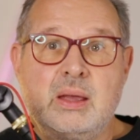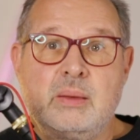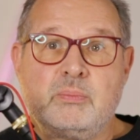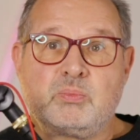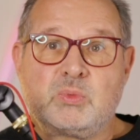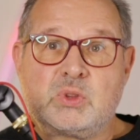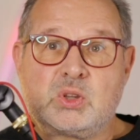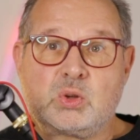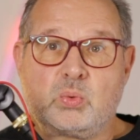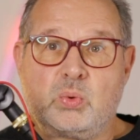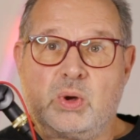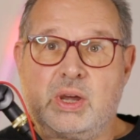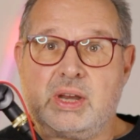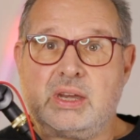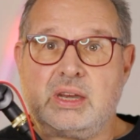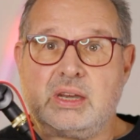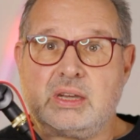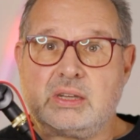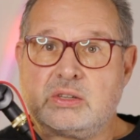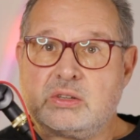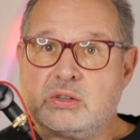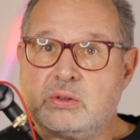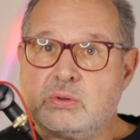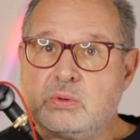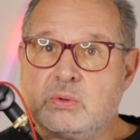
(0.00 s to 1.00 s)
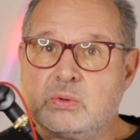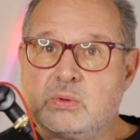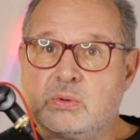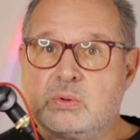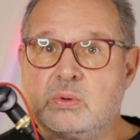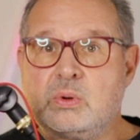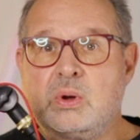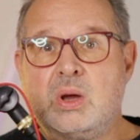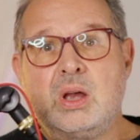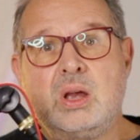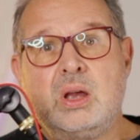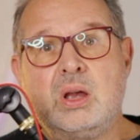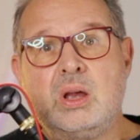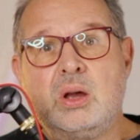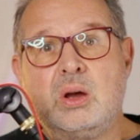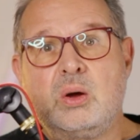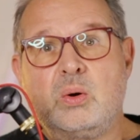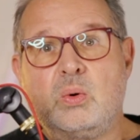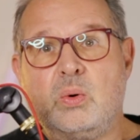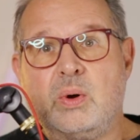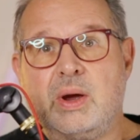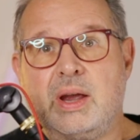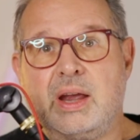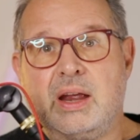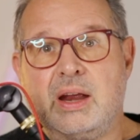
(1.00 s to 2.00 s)
22,
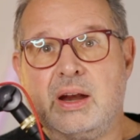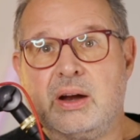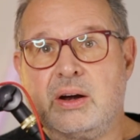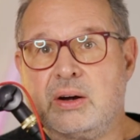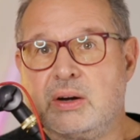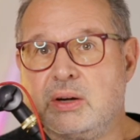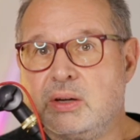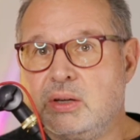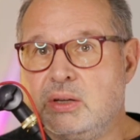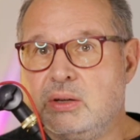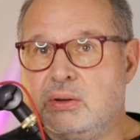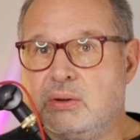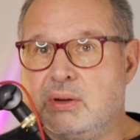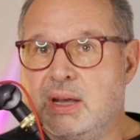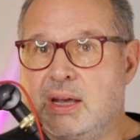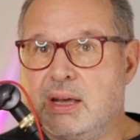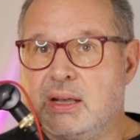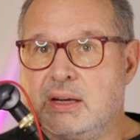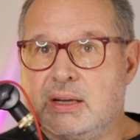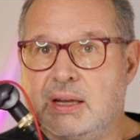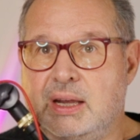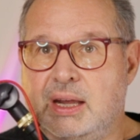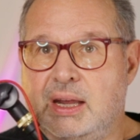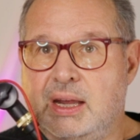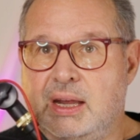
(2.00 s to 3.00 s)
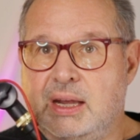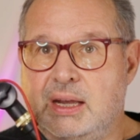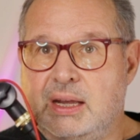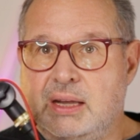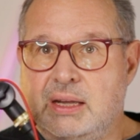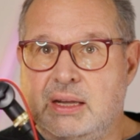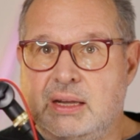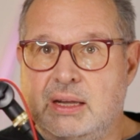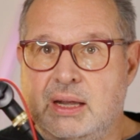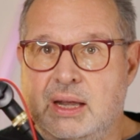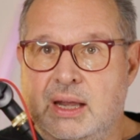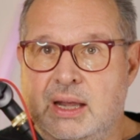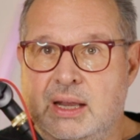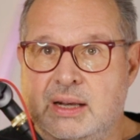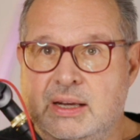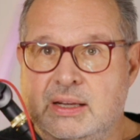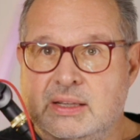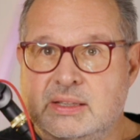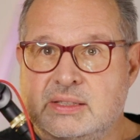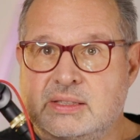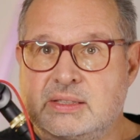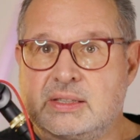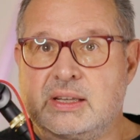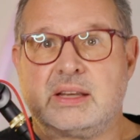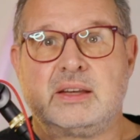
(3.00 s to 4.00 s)
where you get a an
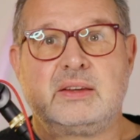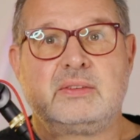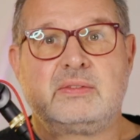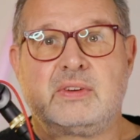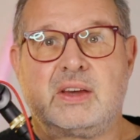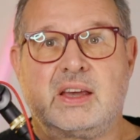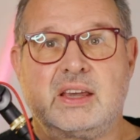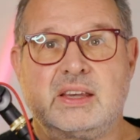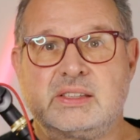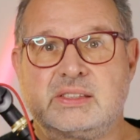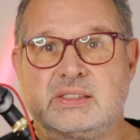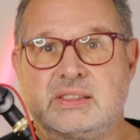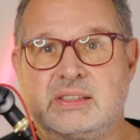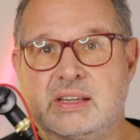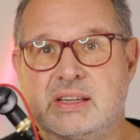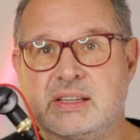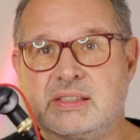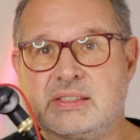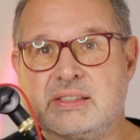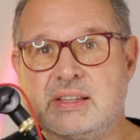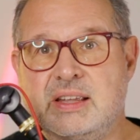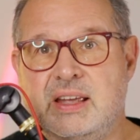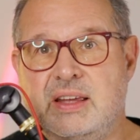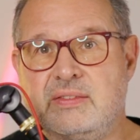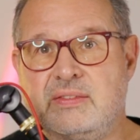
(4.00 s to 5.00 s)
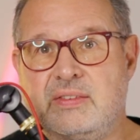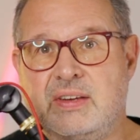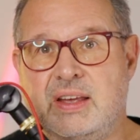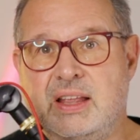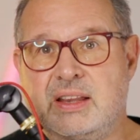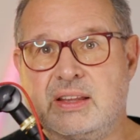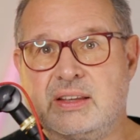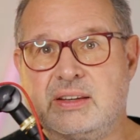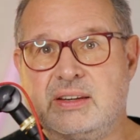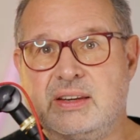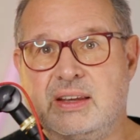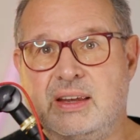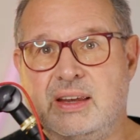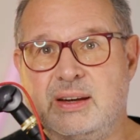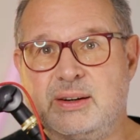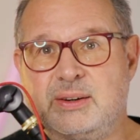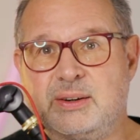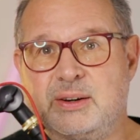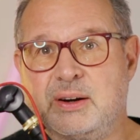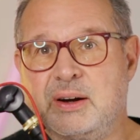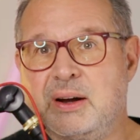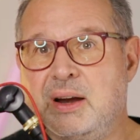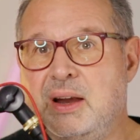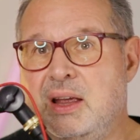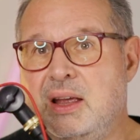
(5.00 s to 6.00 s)
incentivized testnet
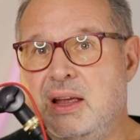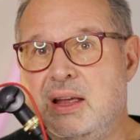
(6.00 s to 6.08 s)
validator.